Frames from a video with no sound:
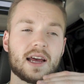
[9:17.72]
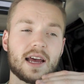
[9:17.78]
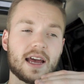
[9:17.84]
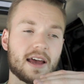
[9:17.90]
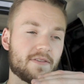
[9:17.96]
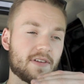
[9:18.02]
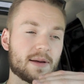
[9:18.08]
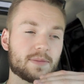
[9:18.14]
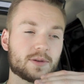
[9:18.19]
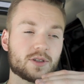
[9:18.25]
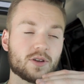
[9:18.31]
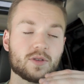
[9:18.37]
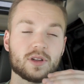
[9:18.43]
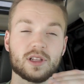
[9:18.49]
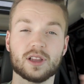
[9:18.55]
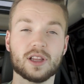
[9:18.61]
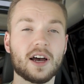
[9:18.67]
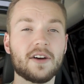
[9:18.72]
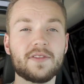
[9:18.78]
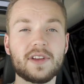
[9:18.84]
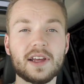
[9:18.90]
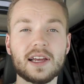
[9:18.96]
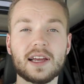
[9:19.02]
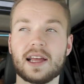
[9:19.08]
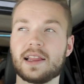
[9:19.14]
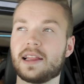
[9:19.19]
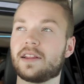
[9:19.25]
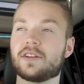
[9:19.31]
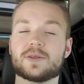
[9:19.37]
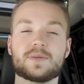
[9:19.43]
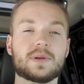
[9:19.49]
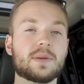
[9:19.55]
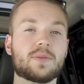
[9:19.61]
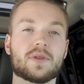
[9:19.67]
have absolutely loved it, and then
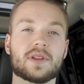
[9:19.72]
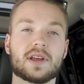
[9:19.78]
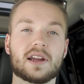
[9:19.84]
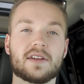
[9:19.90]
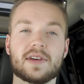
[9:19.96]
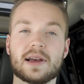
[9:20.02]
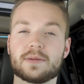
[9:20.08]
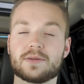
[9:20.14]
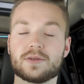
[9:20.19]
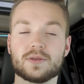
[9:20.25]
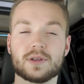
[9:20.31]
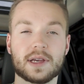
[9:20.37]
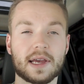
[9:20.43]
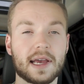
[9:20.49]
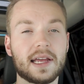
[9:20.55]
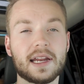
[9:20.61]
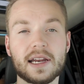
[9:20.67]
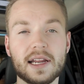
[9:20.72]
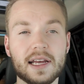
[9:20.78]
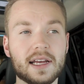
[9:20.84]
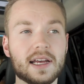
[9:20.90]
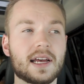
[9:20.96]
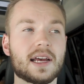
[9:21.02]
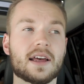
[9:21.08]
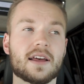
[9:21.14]
there's people that have absolutely hated it.